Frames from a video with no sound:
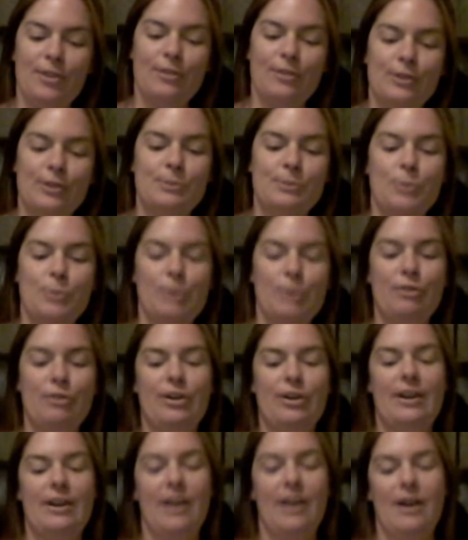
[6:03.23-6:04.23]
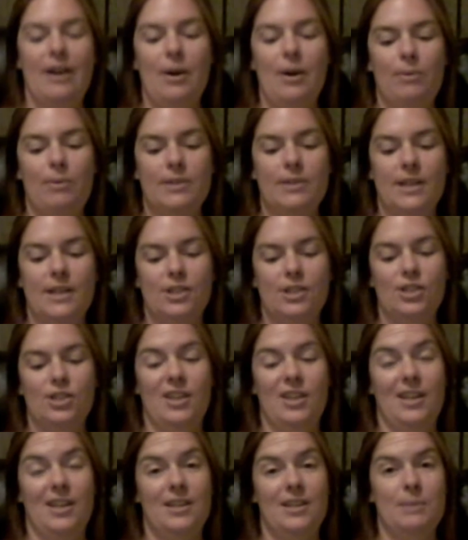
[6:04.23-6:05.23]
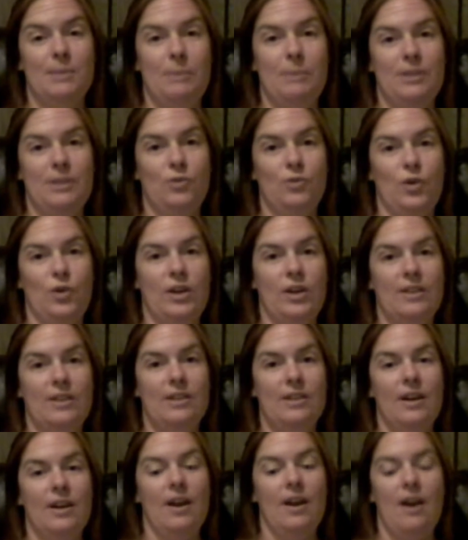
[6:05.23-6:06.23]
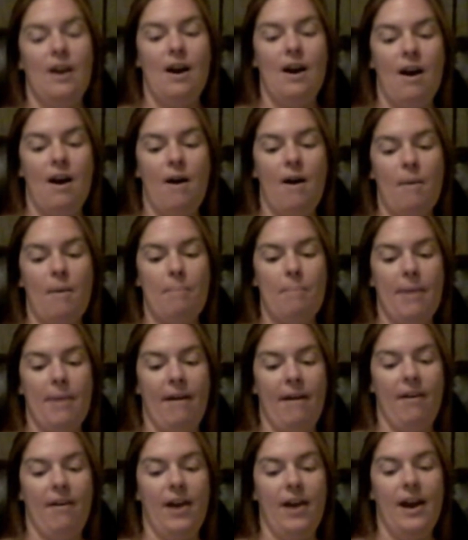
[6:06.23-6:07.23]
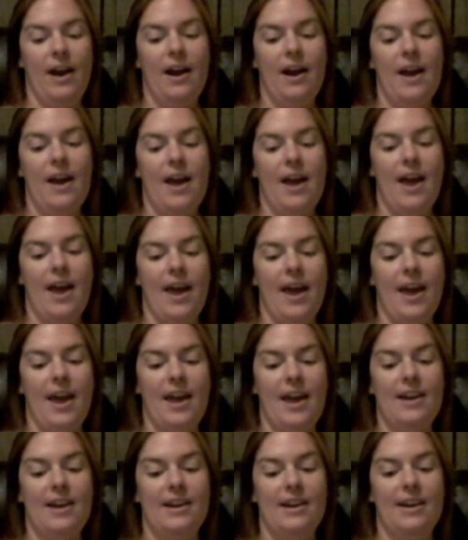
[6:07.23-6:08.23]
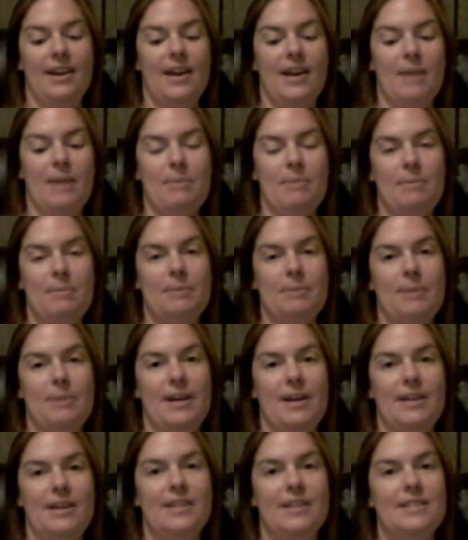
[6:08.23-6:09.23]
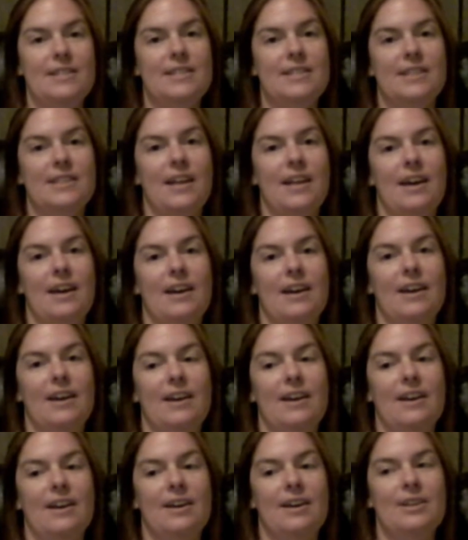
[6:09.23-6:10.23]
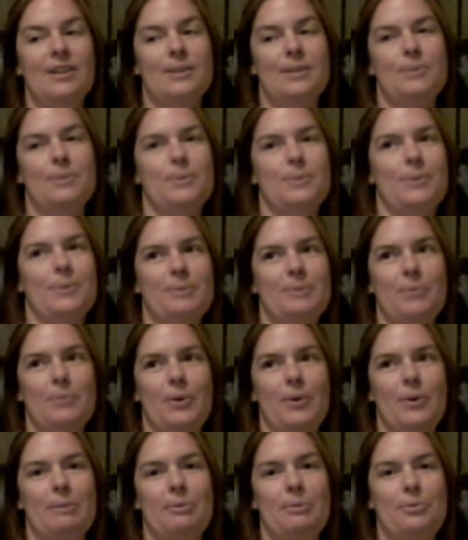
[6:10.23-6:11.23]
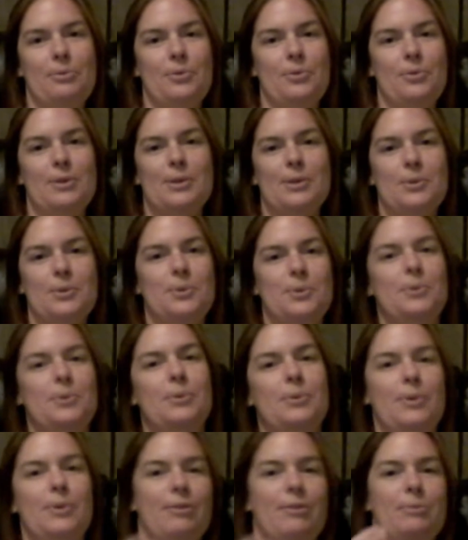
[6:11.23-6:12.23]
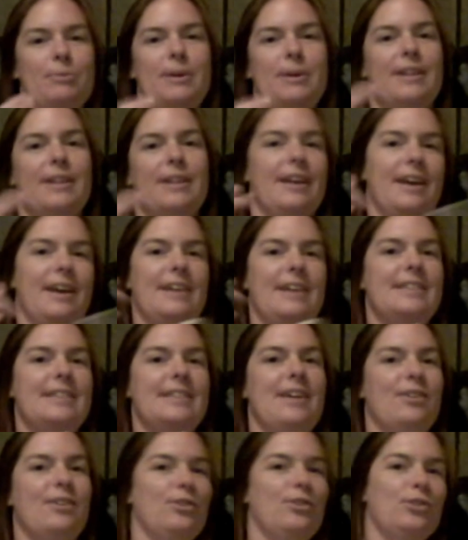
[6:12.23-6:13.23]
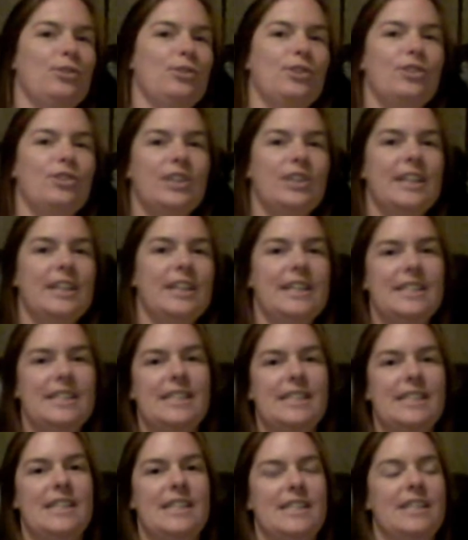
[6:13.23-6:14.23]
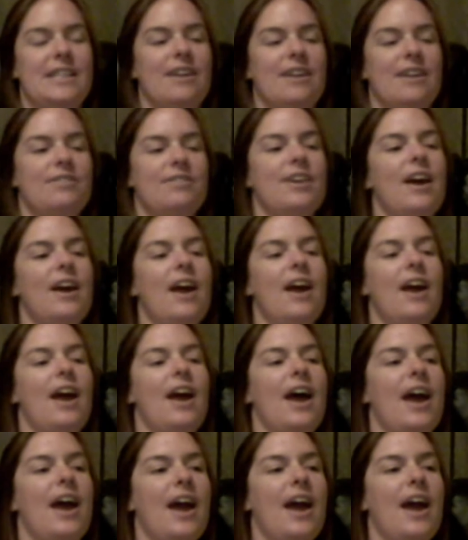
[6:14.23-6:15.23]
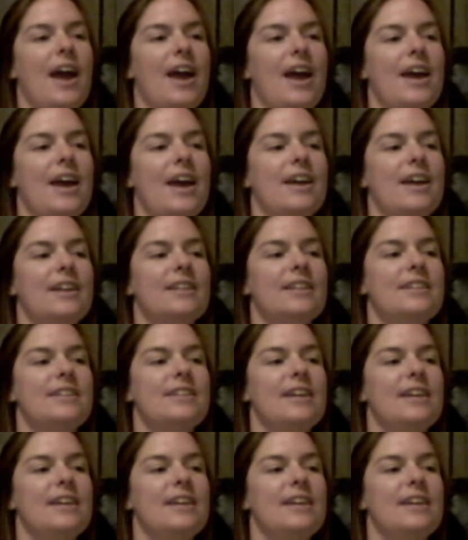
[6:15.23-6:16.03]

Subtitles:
first boyfriend was actually like his best friend, Barry. And he came up to me and he's like, this was one morning before school. Everybody like hangs out in their little cliques and stuff. And